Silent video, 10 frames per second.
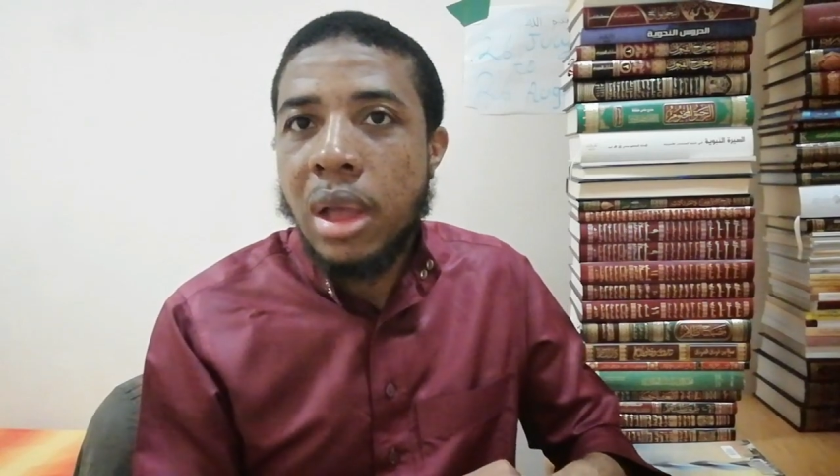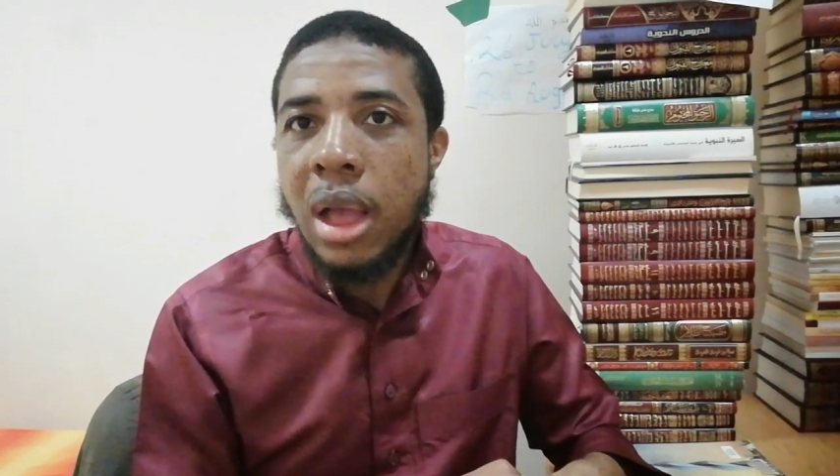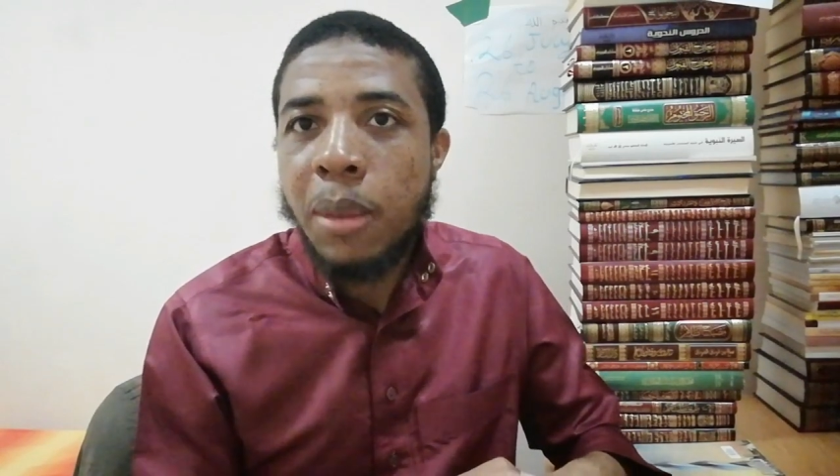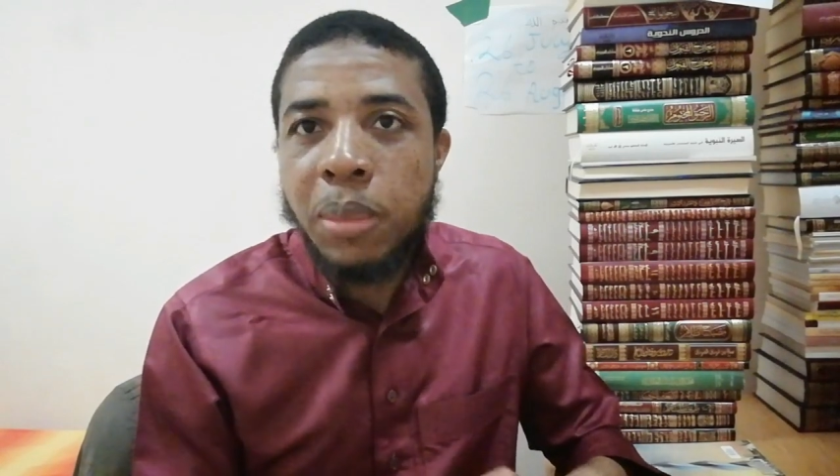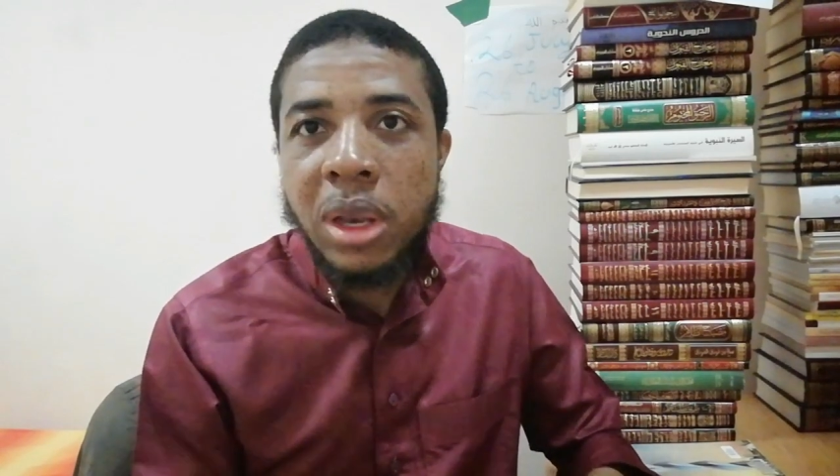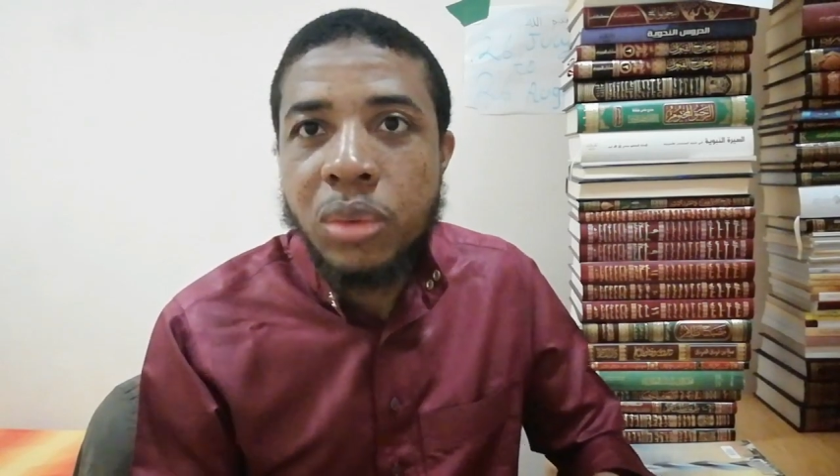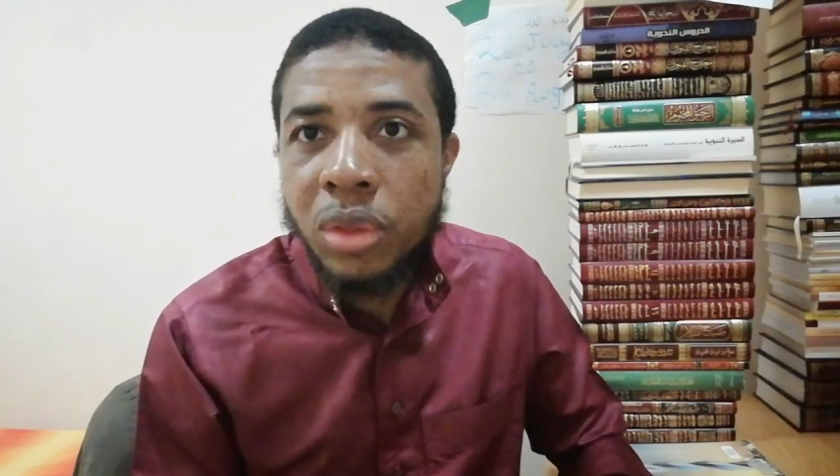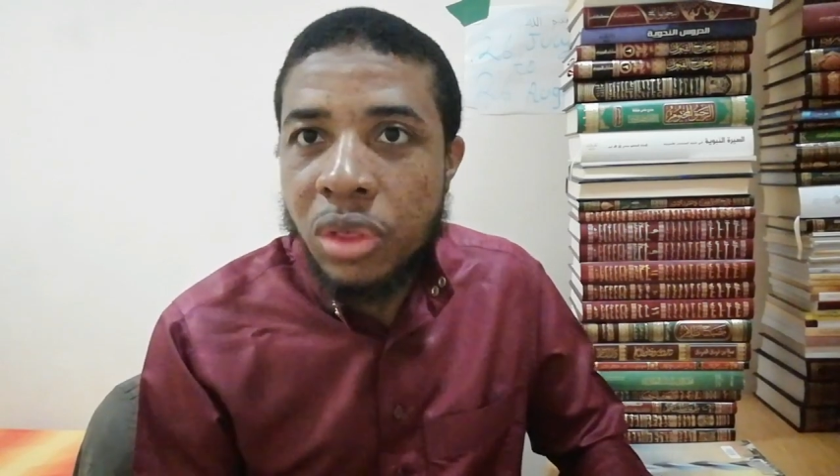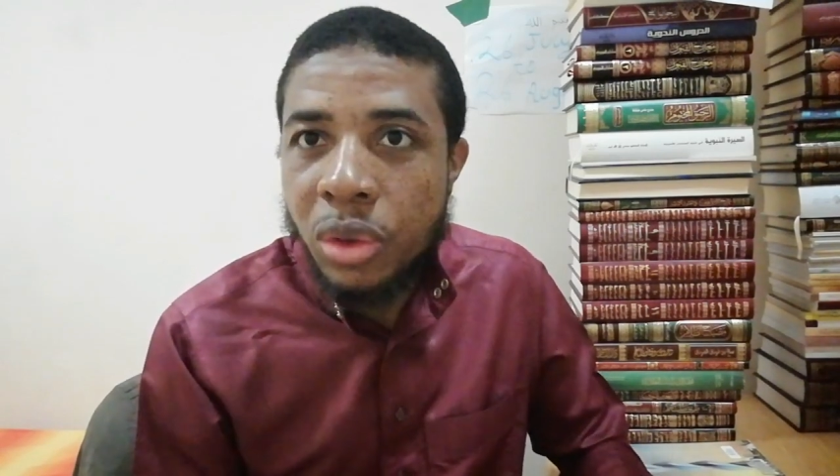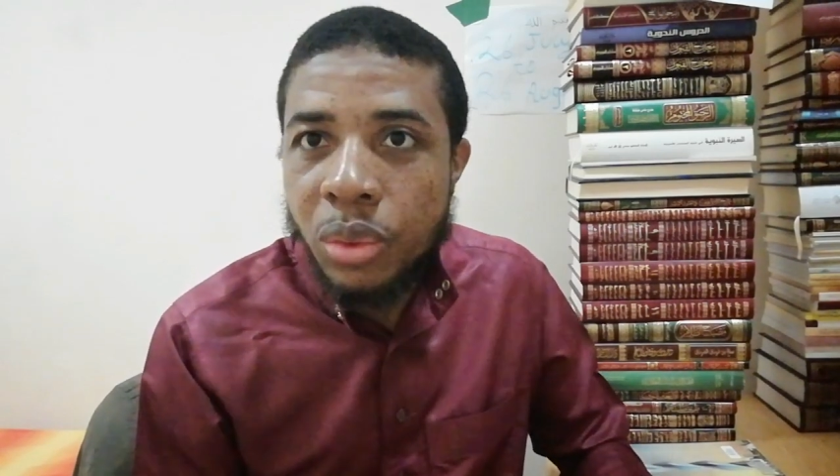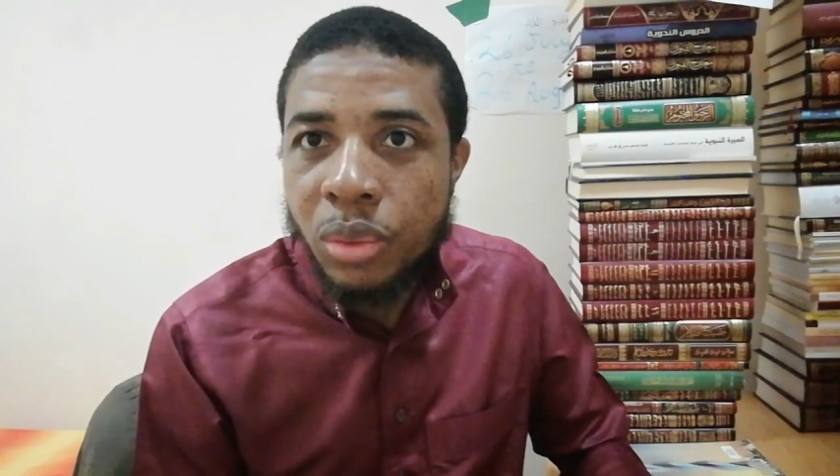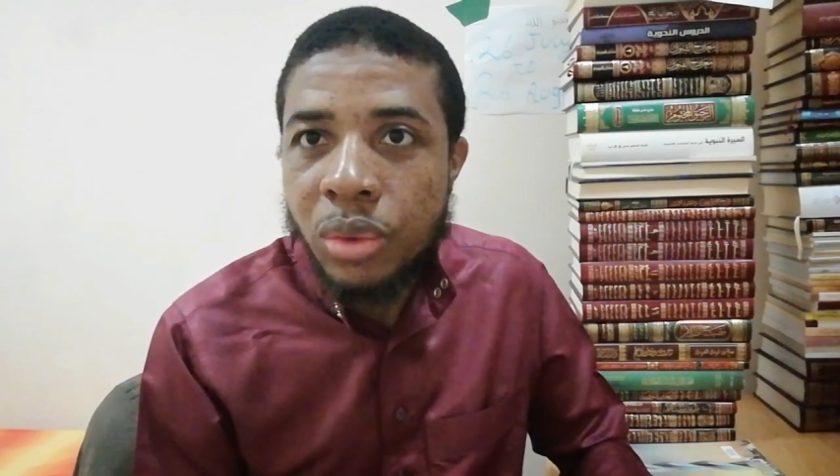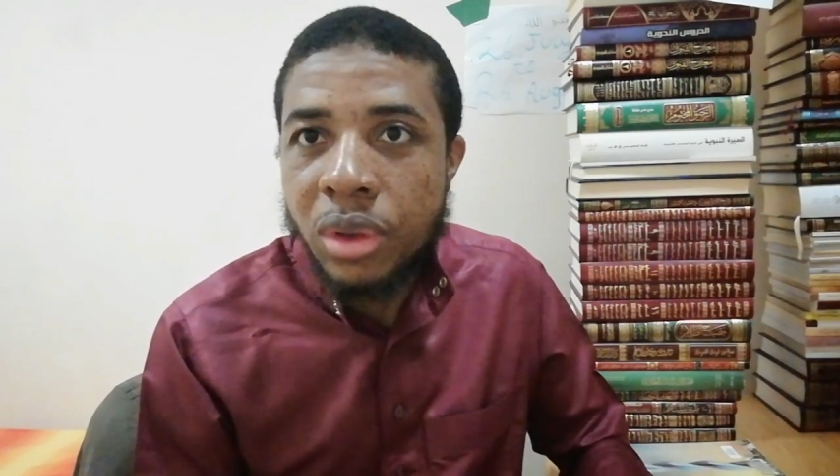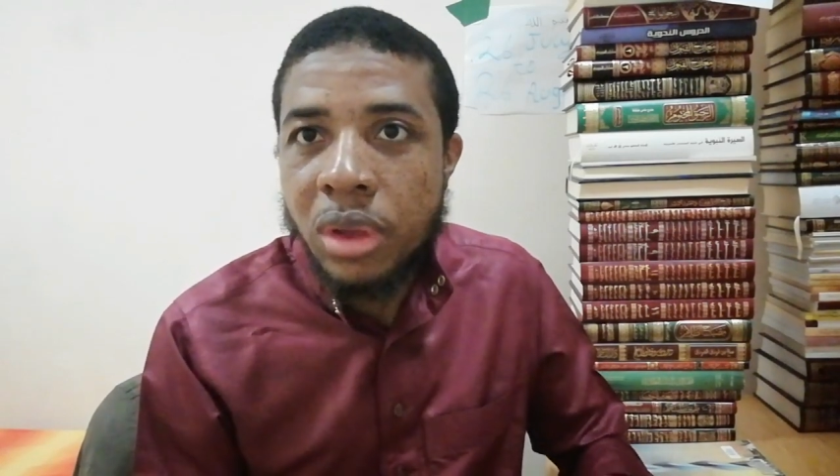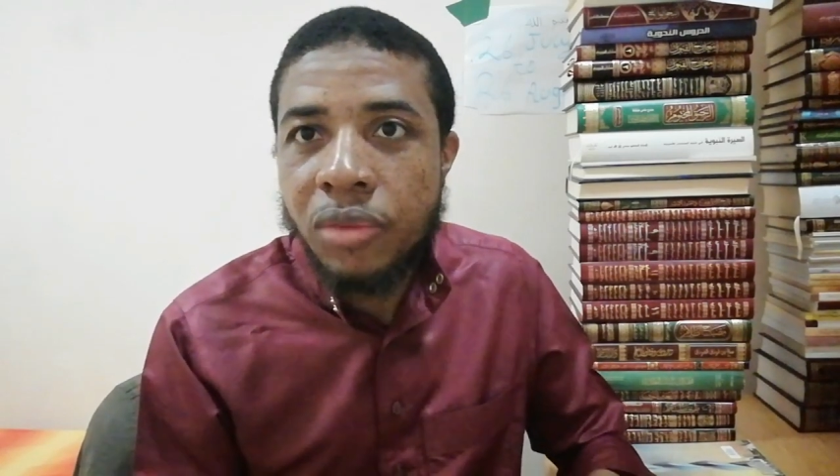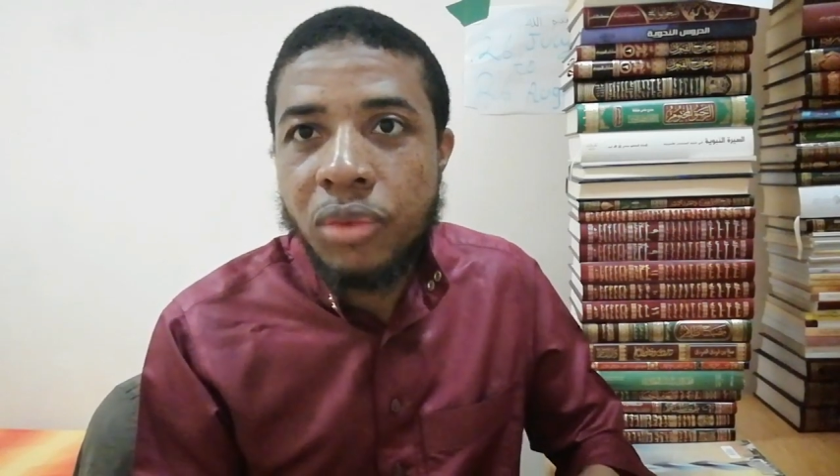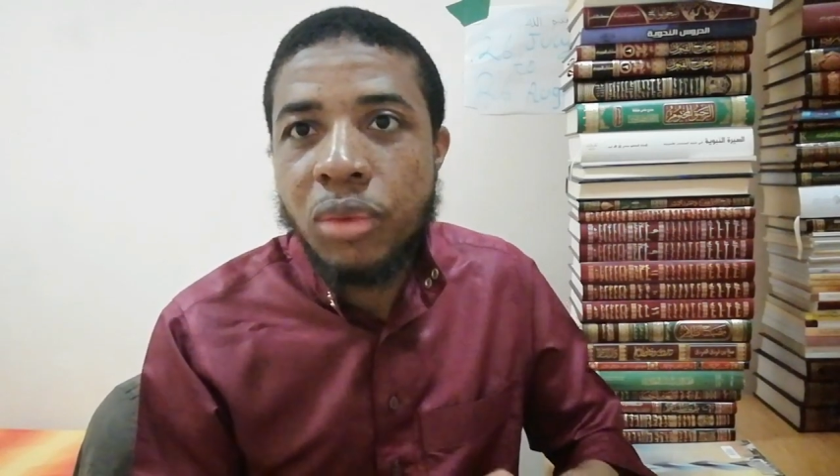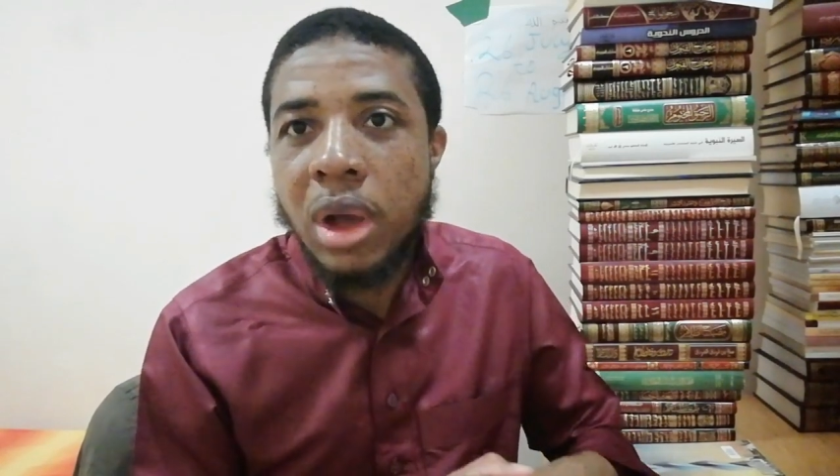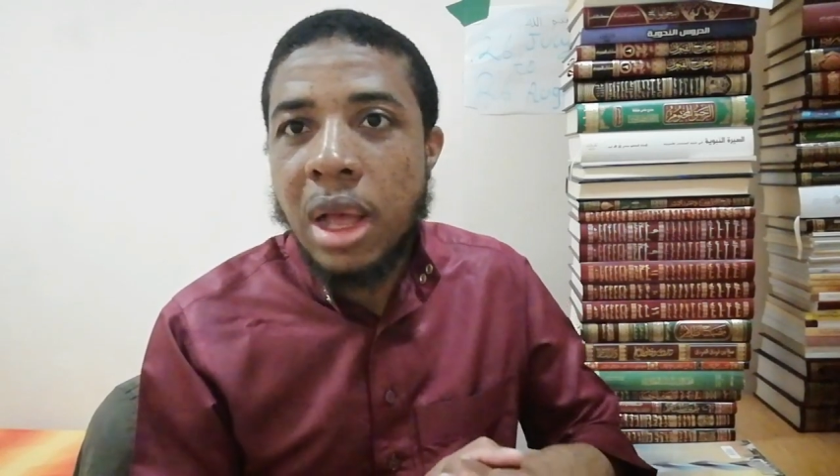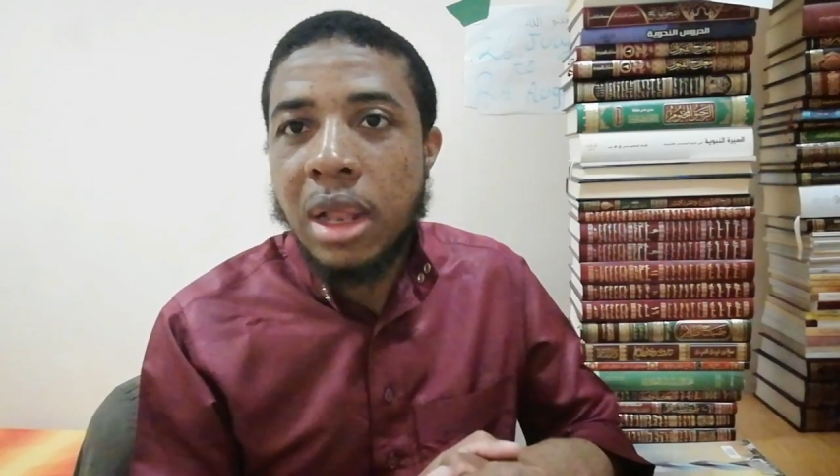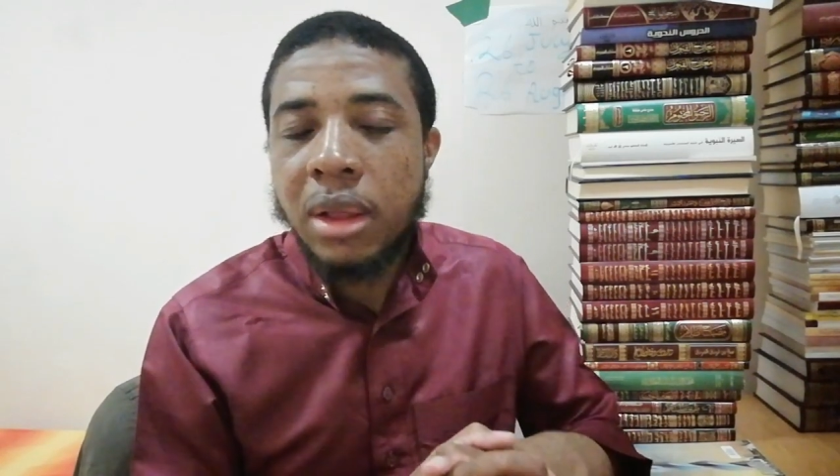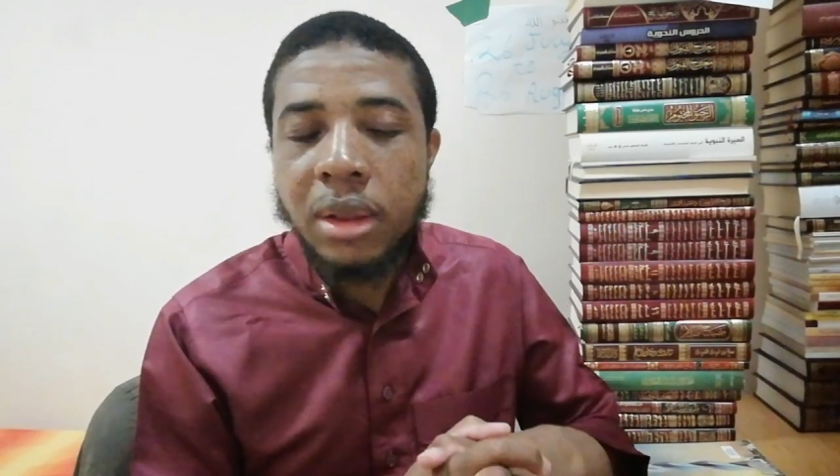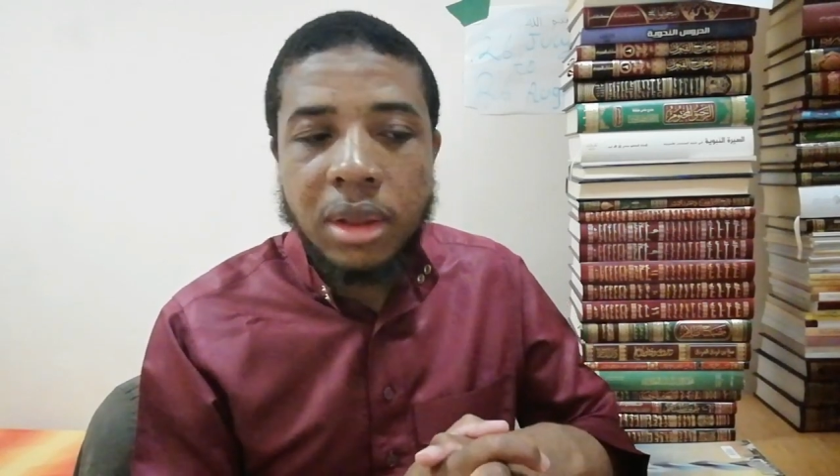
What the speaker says: I plead with you, if you are